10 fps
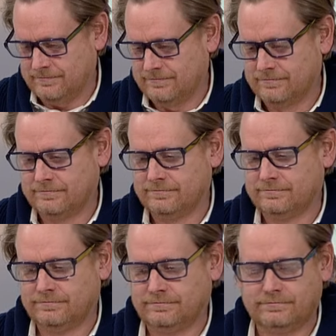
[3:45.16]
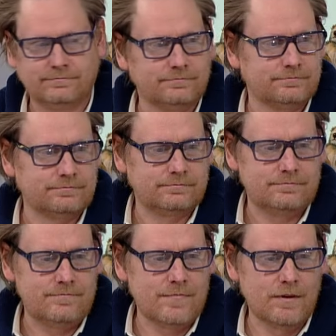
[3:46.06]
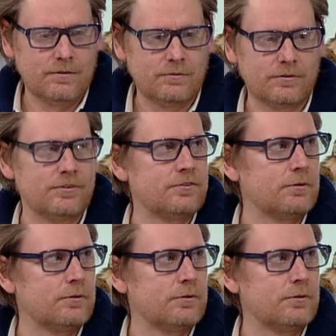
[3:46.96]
Oh, do you want a glass for your beer? Just